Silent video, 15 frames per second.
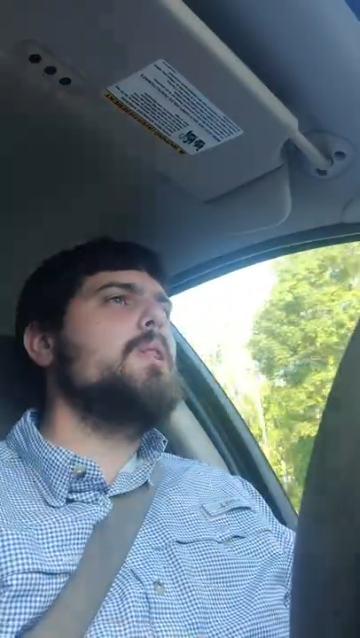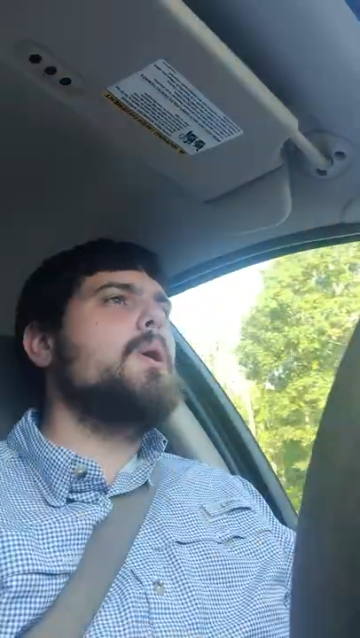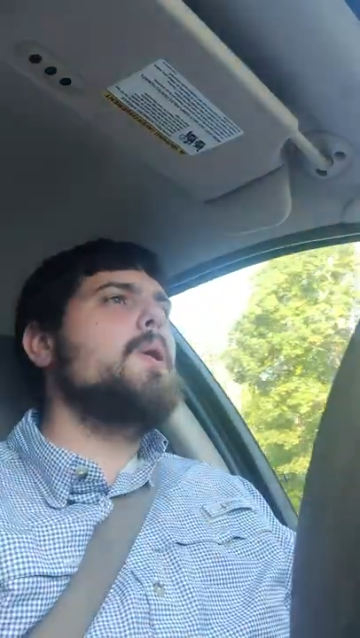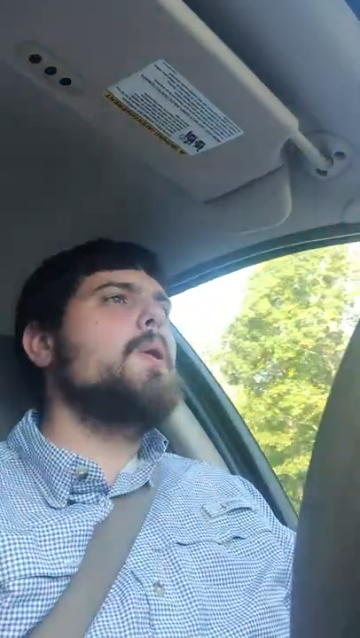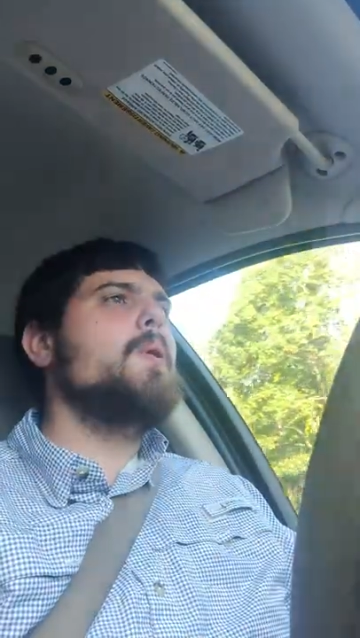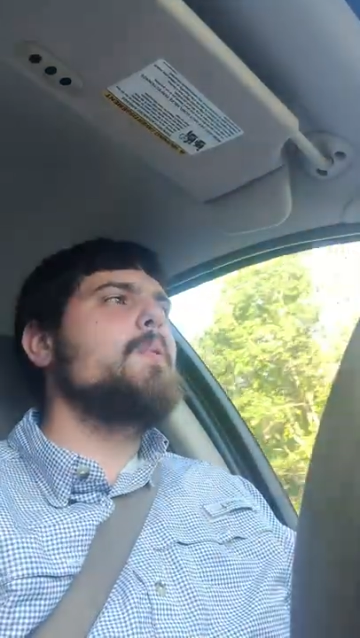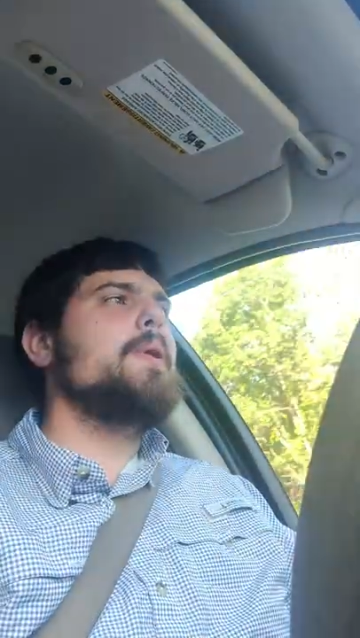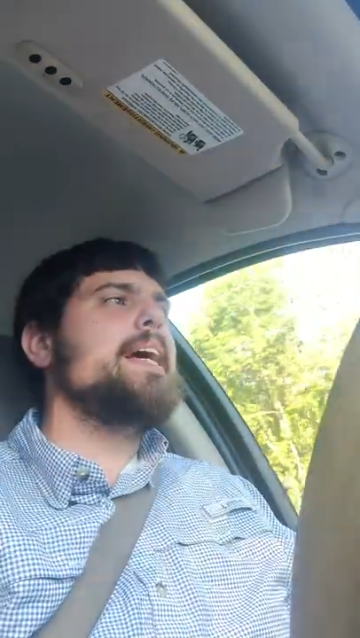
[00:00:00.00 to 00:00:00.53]

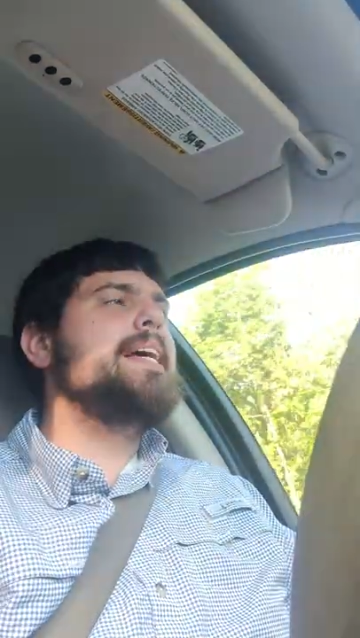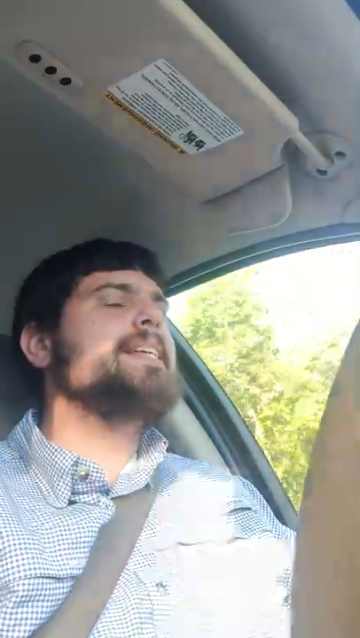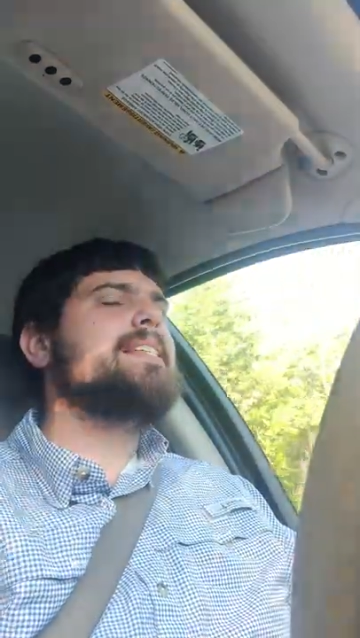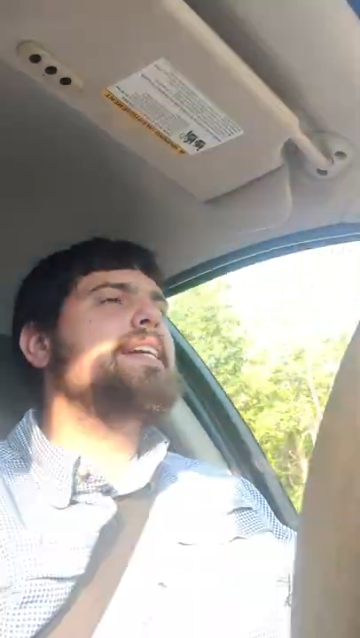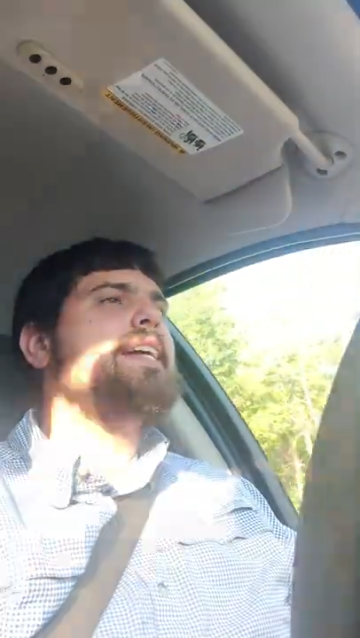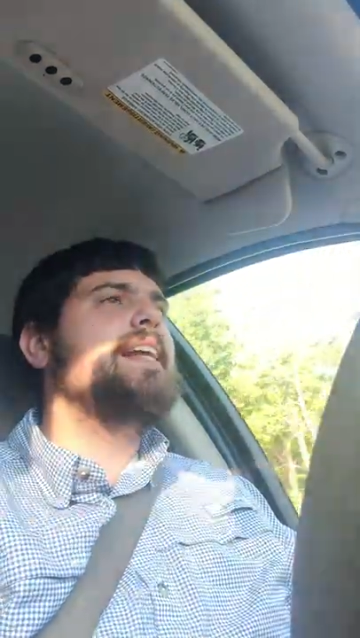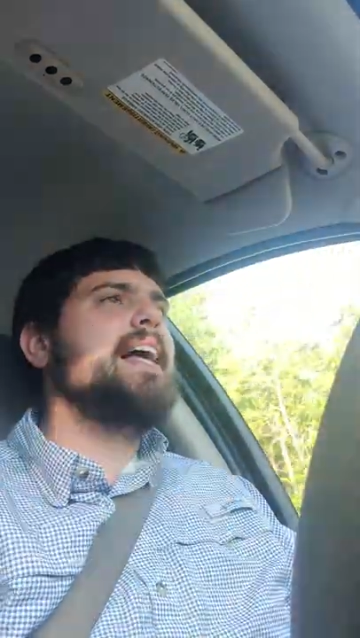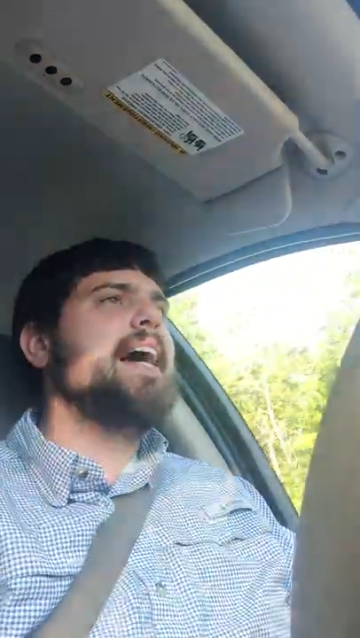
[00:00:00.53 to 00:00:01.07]
hallways,
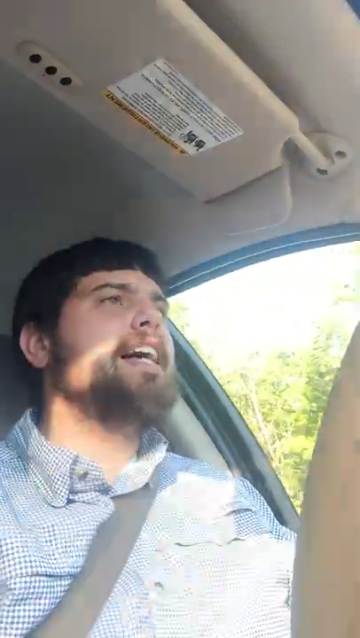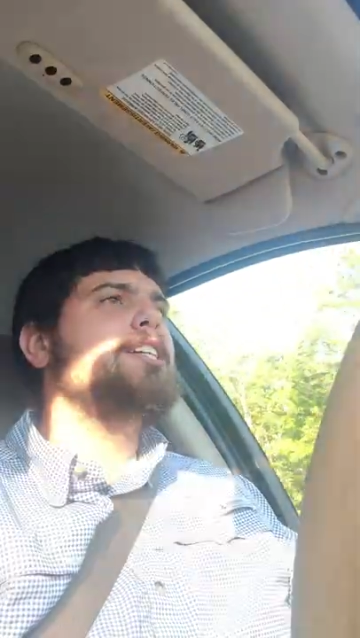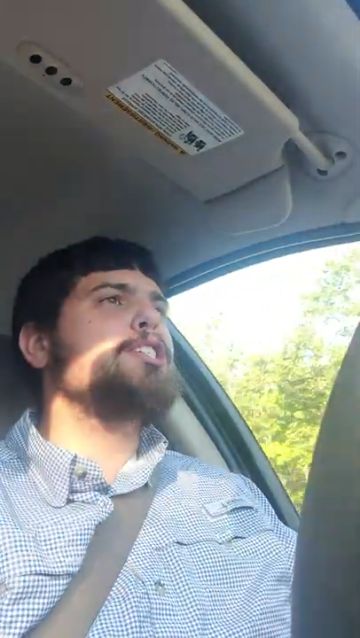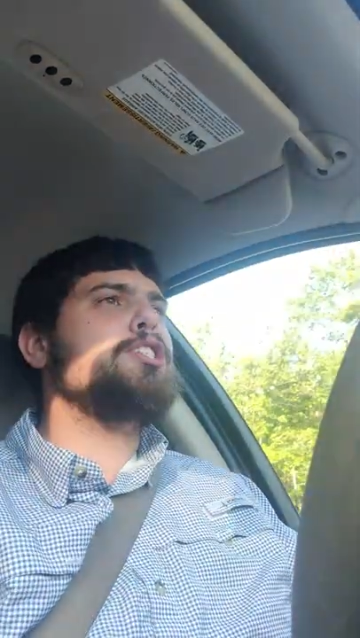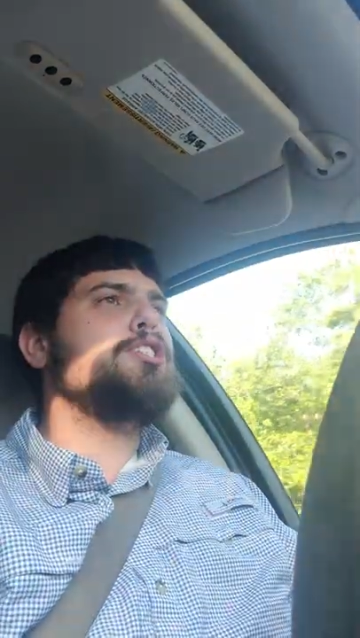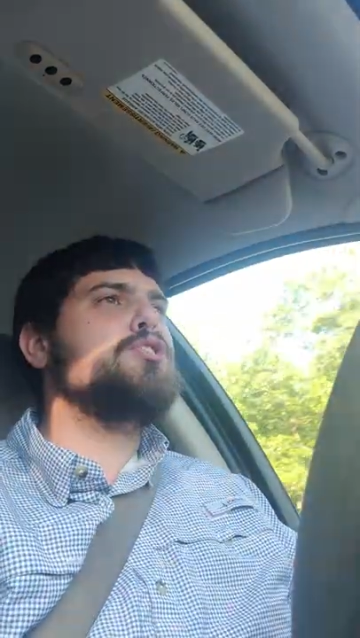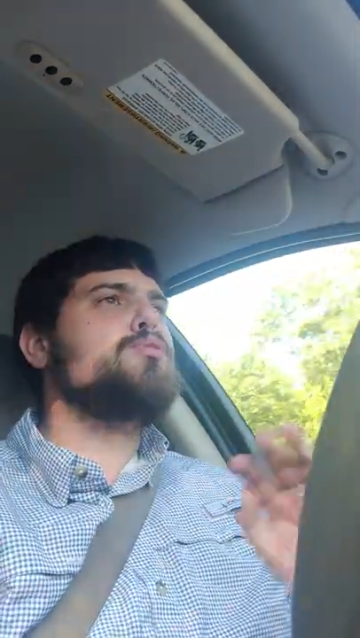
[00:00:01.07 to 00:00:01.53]
and I just